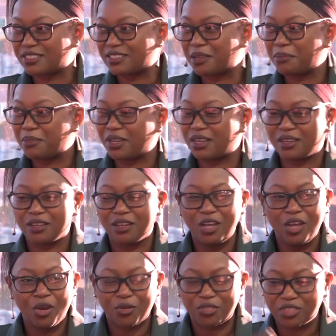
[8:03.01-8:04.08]
Some are
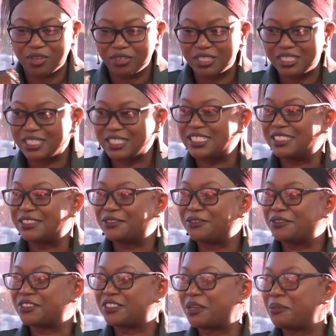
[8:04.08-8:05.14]

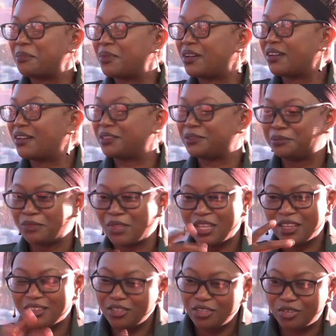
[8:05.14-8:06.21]
authoritative, some are,
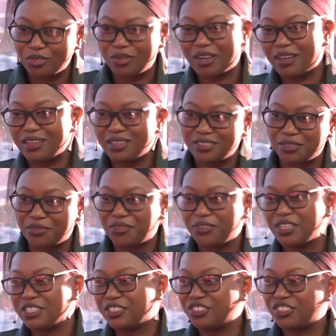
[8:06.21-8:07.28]

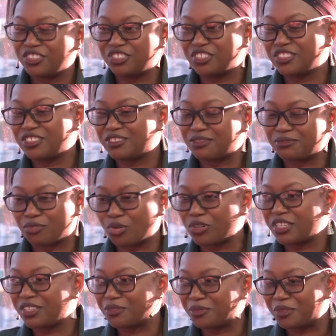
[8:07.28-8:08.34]
laissez-faire, they're just
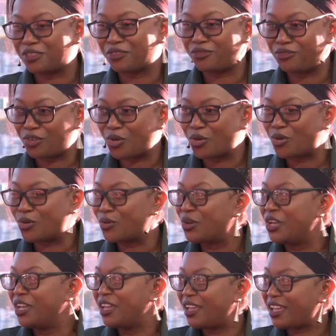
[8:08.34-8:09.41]
rocking with the flow
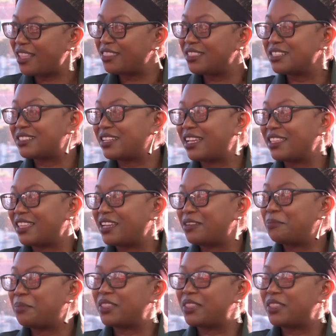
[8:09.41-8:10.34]
and things like that.